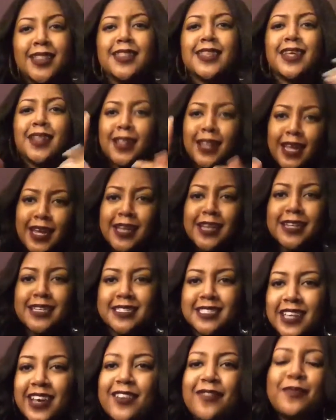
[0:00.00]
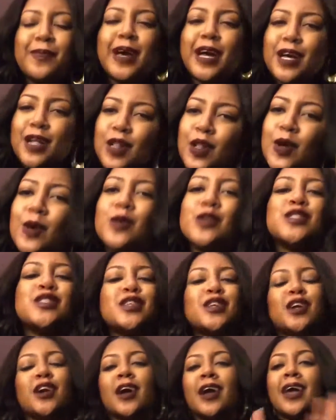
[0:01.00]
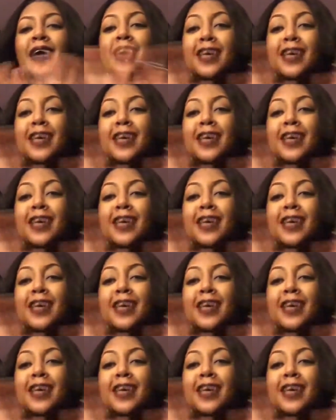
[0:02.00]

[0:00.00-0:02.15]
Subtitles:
the lateness of my closure?